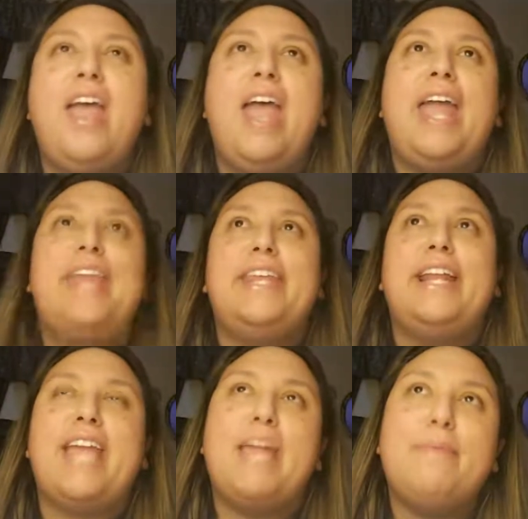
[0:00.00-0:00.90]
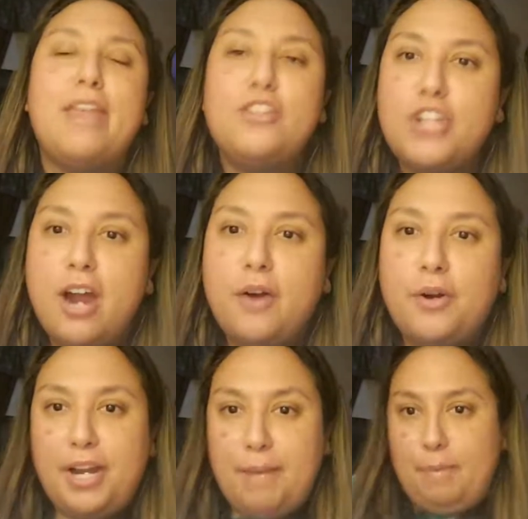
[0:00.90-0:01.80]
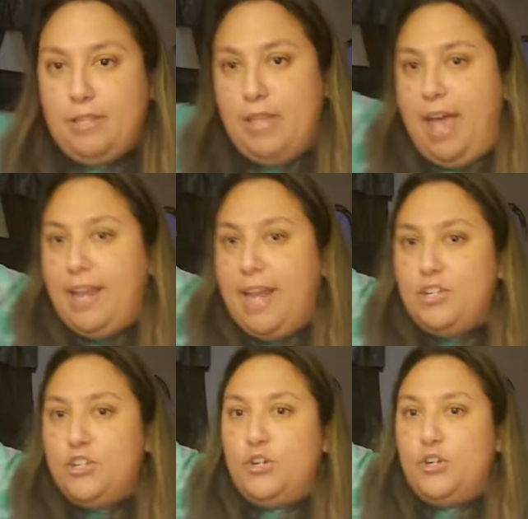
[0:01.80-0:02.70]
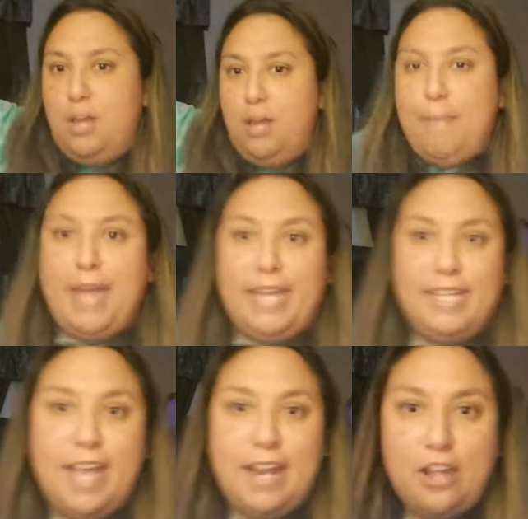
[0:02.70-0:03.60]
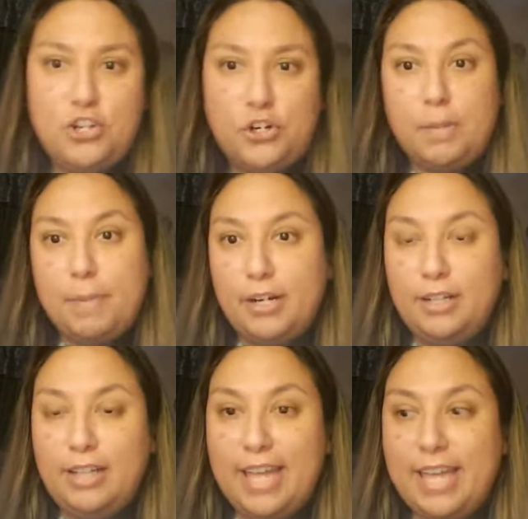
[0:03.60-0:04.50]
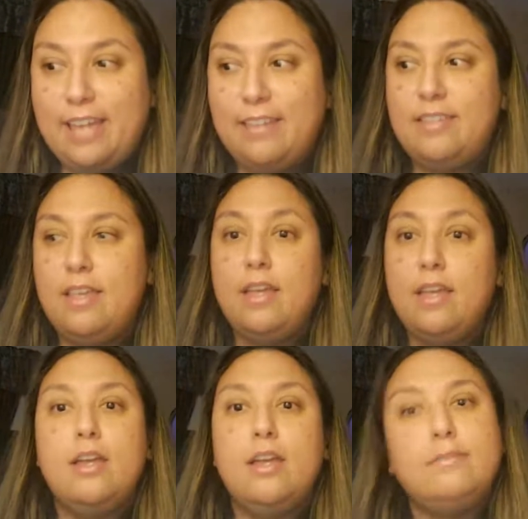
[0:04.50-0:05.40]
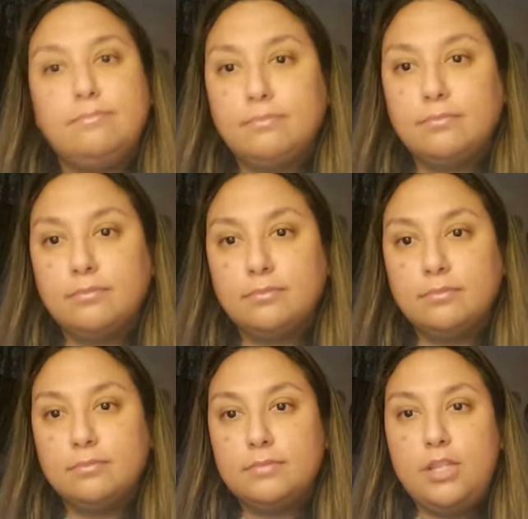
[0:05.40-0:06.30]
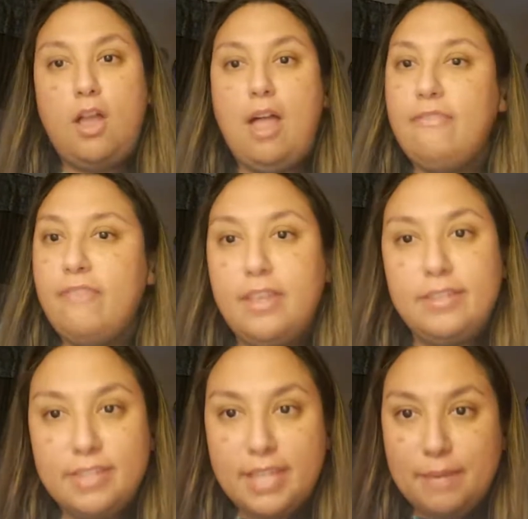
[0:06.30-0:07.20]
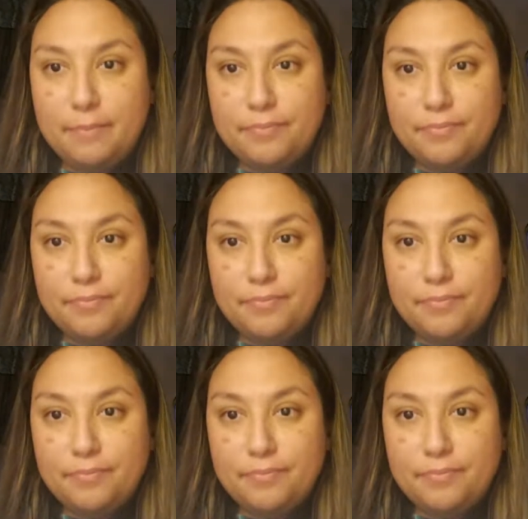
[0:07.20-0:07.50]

And then I came out of the shower and I put my tie-dye shirt on, my baggy tie-dye shirt and a pair of leggings. Y'all, I fell asleep.